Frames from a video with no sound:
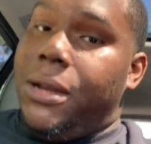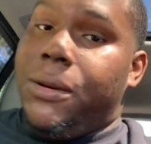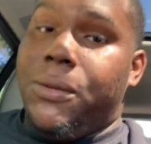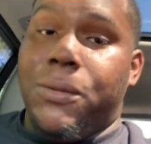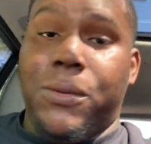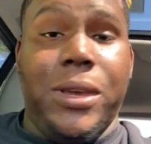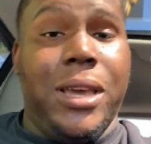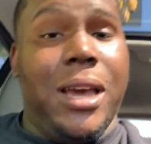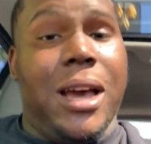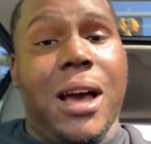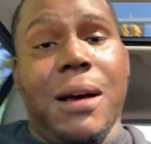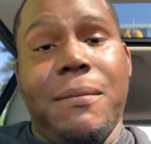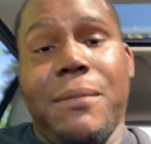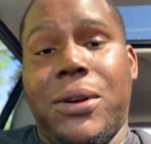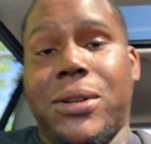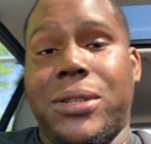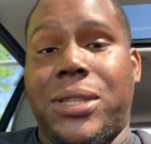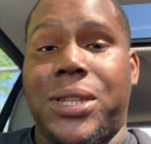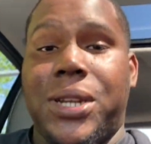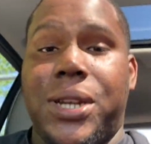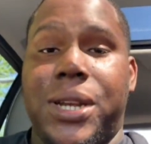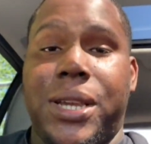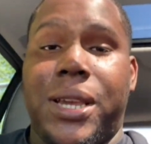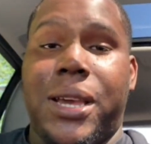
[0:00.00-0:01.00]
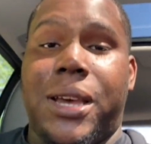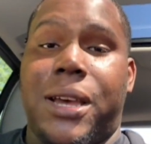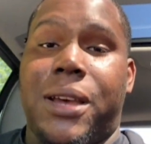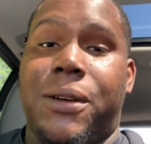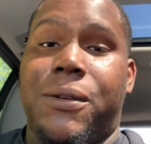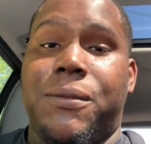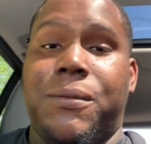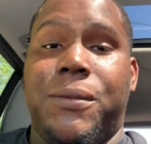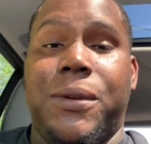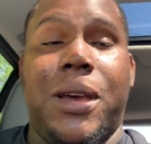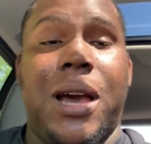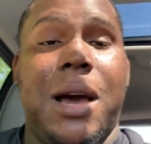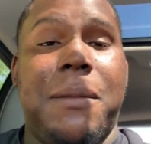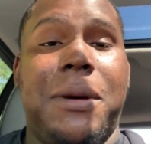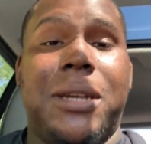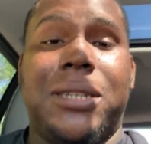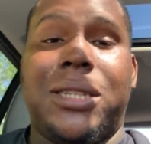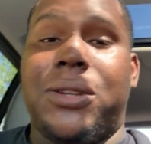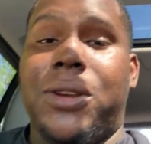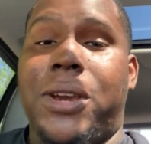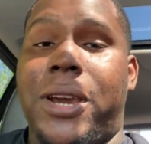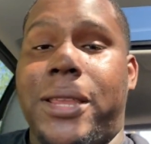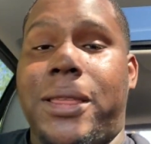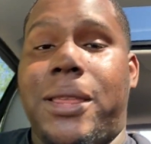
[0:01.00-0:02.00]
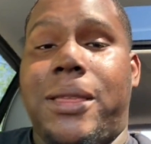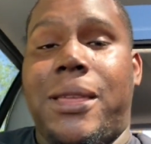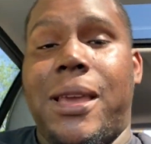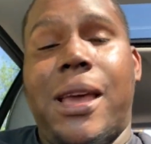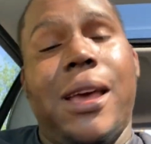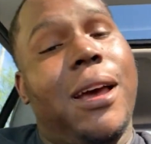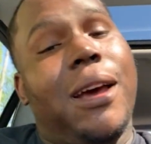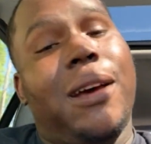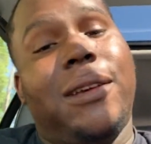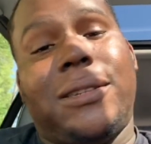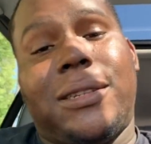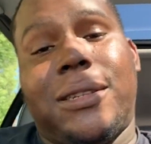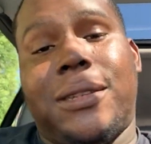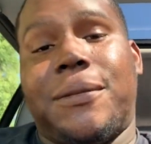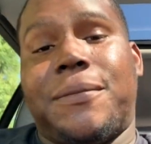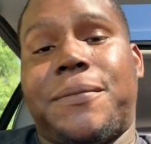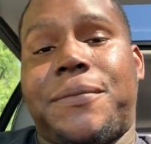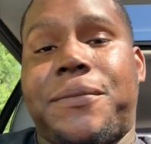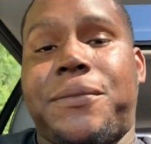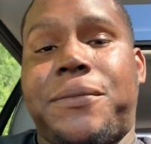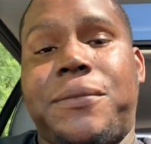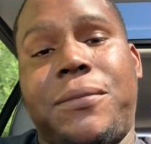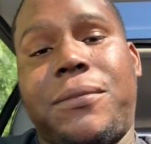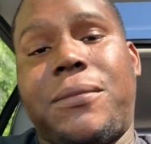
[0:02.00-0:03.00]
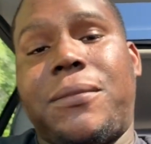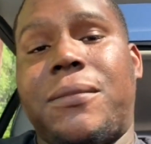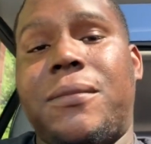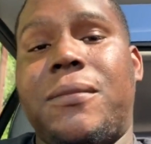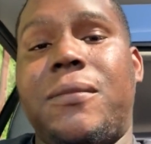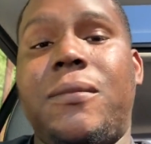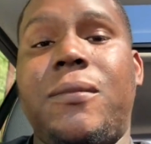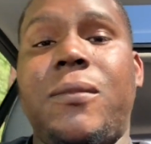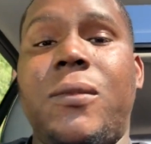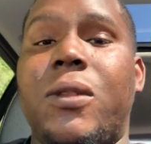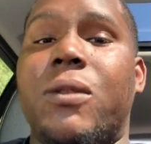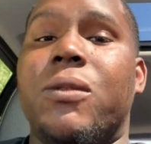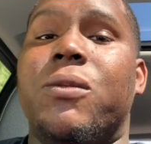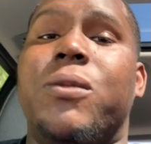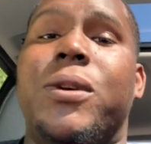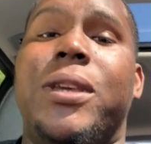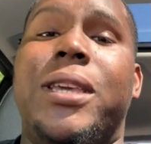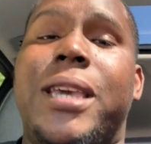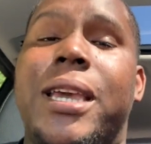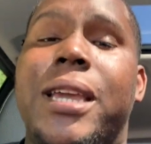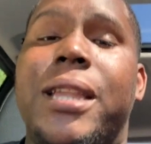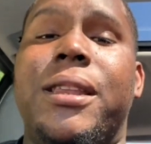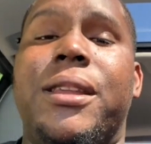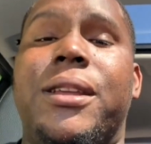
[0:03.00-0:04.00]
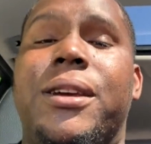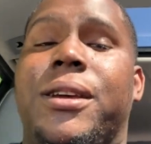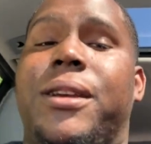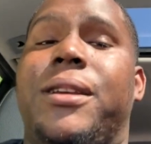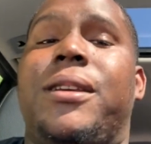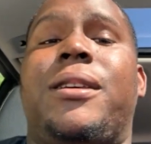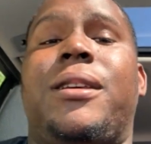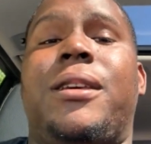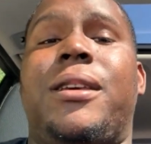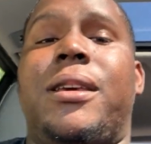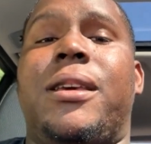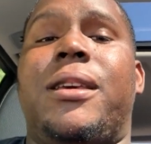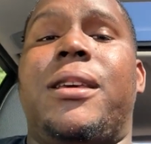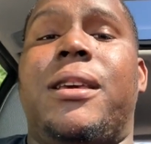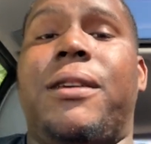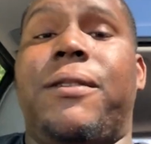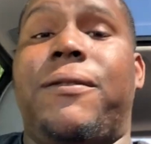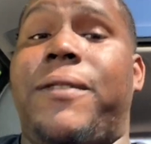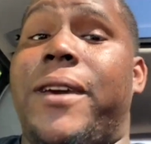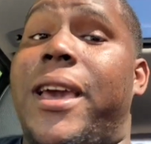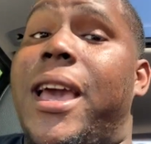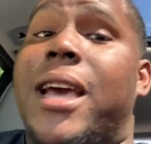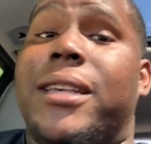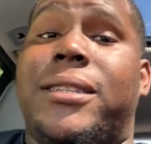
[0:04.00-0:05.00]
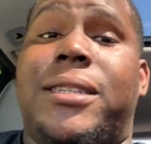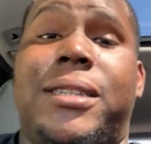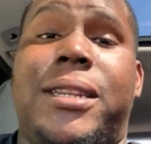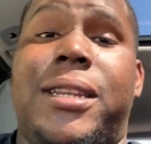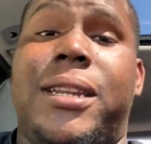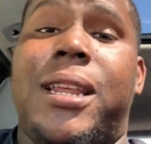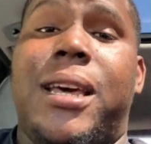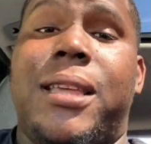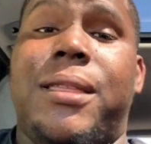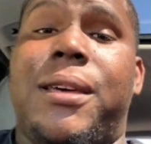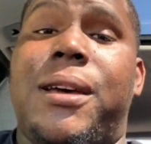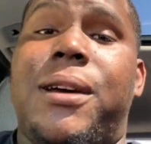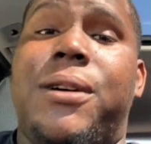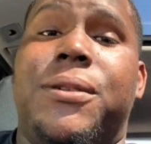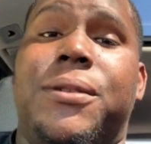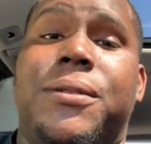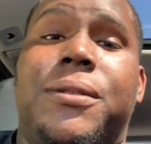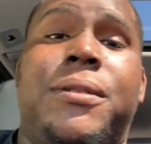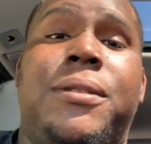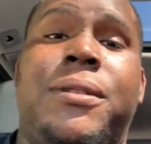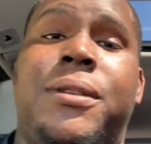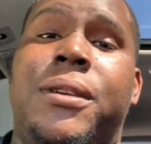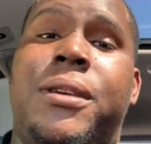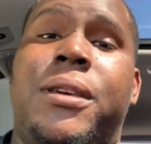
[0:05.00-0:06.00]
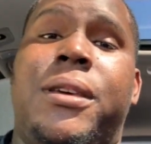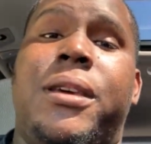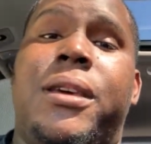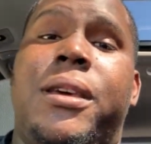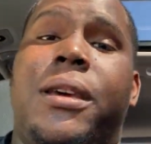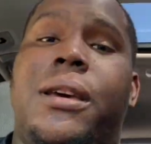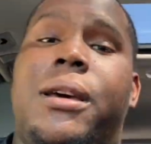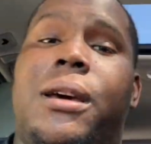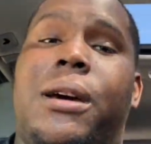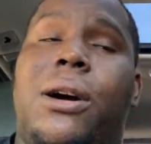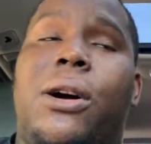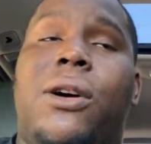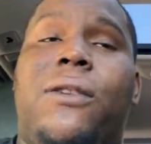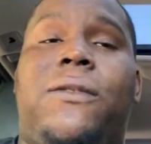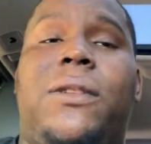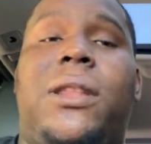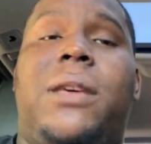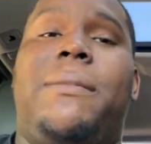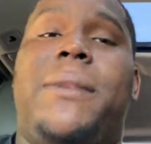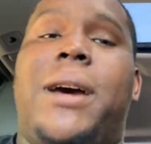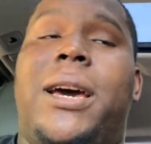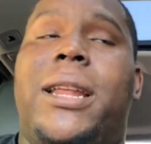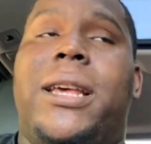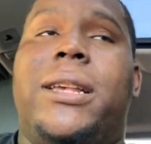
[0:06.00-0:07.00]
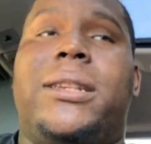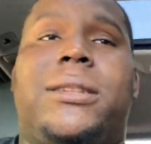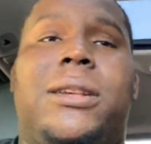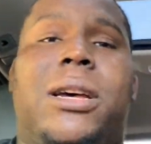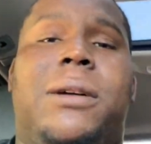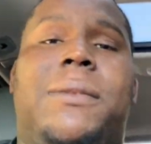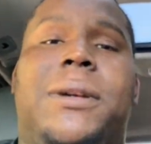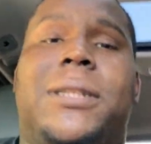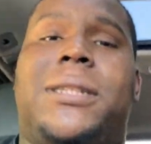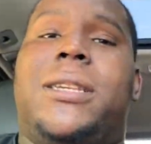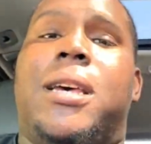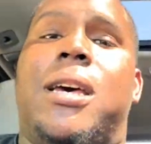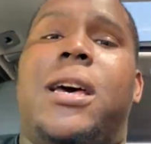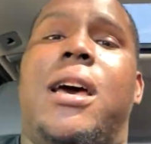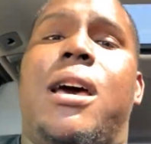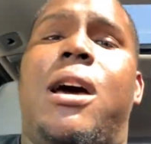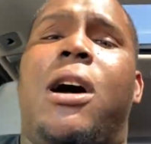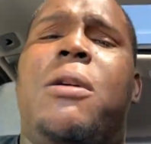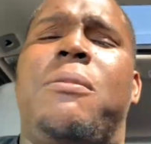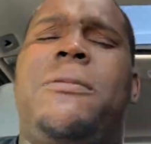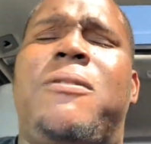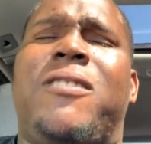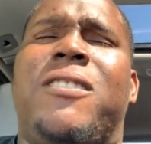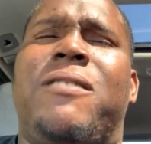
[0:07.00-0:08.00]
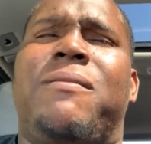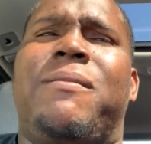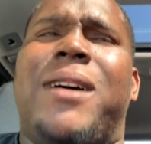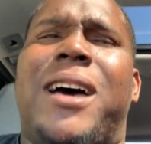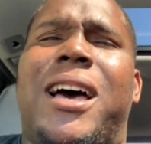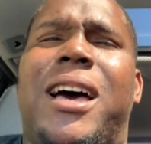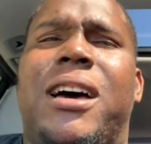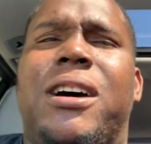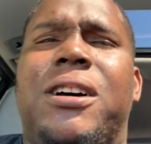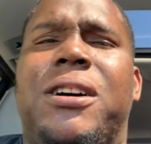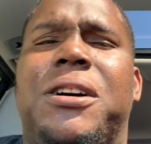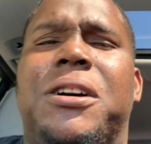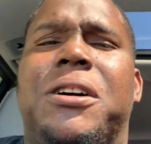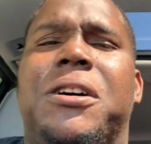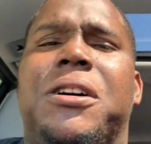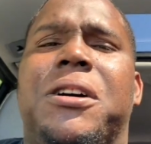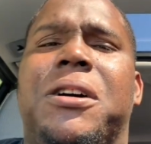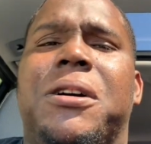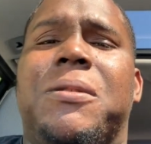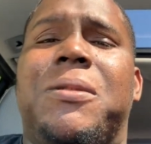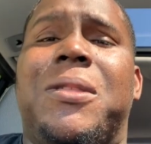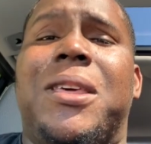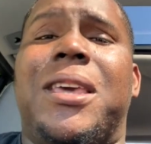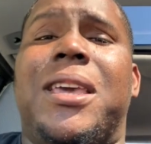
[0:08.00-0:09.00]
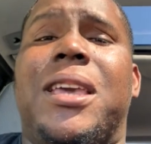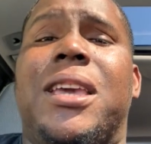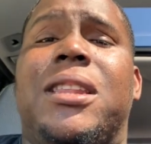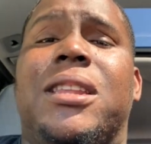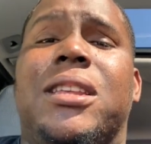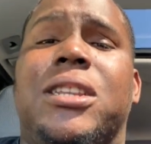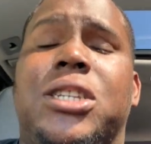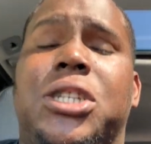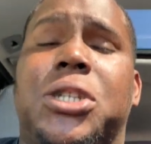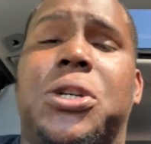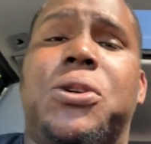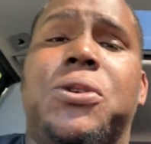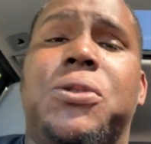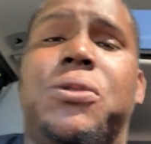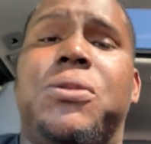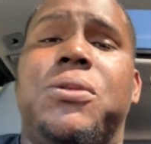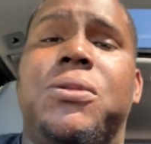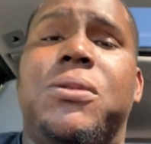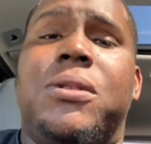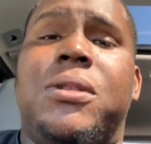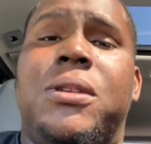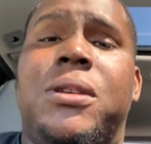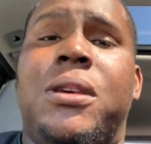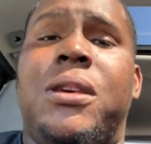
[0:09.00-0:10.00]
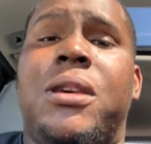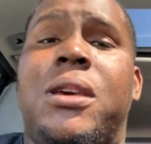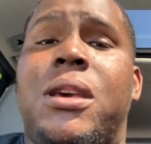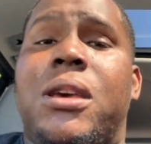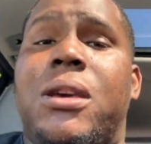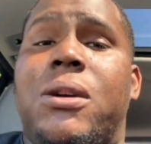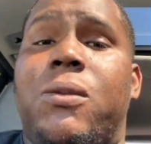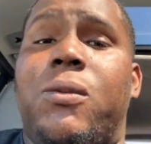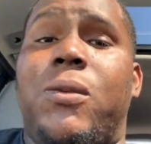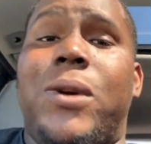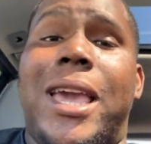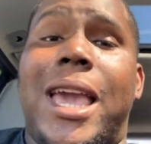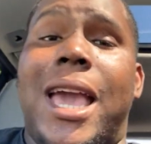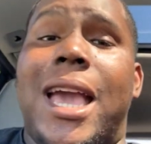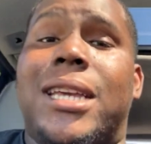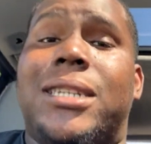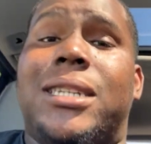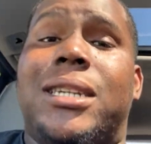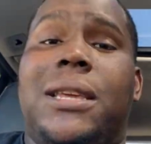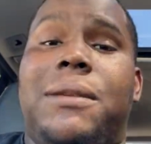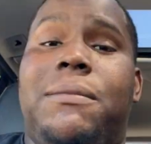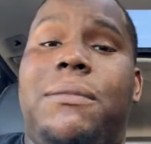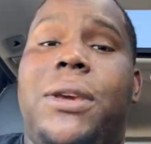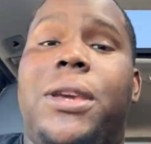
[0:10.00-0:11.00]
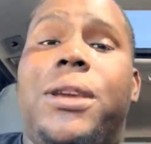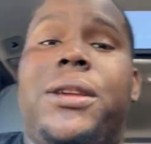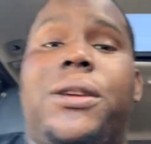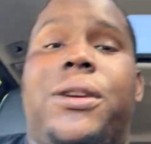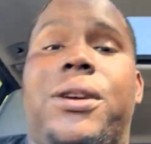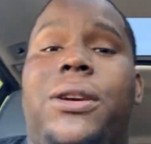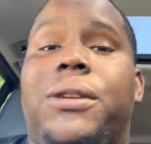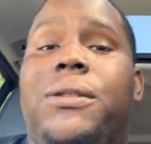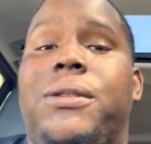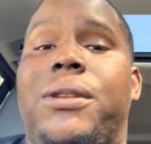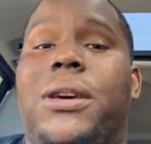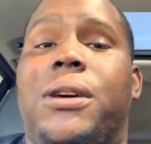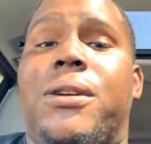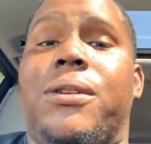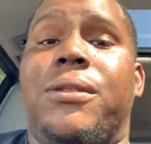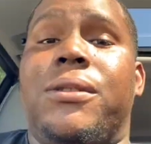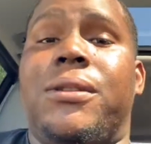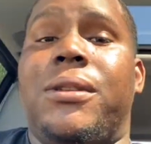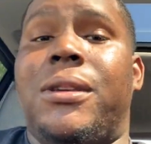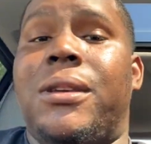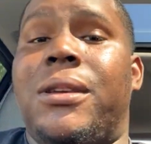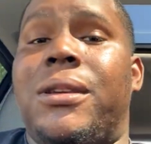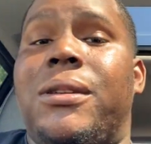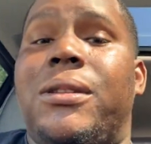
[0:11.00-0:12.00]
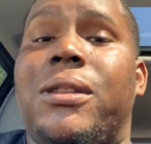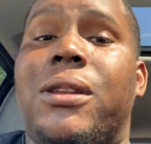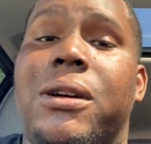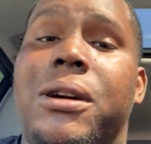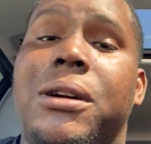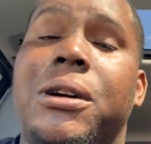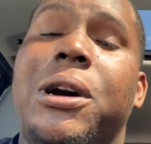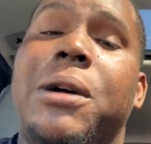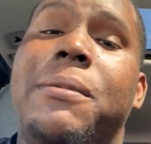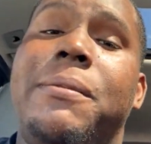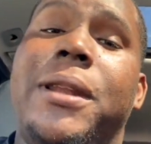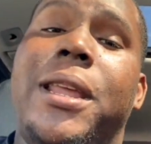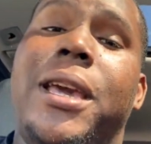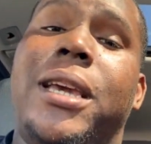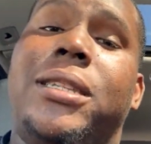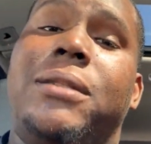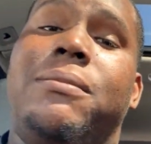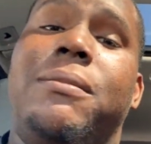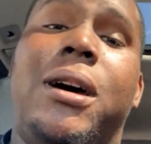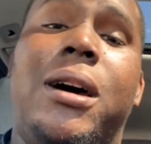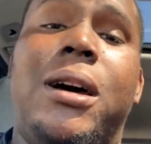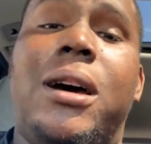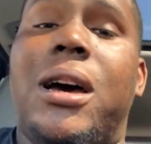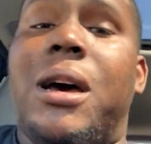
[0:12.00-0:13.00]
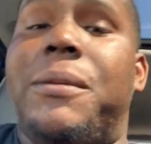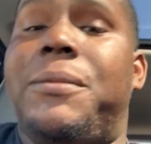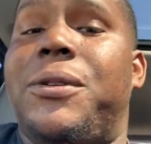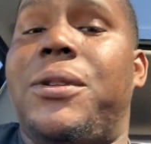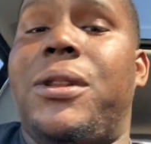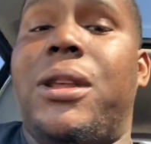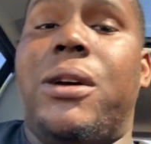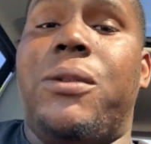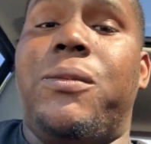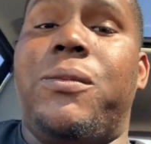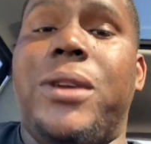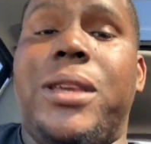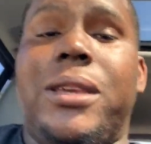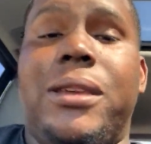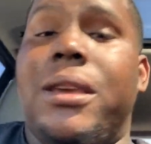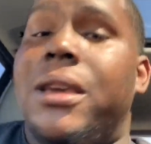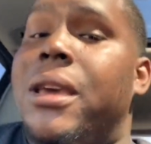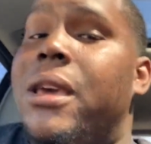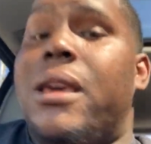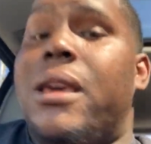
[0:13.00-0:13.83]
We almost there, y'all. We almost there at 1,000. We getting there faster than I thought. Hopefully by the summertime, hopefully by the end of June, we actually be there, you know, up next mob, you know, we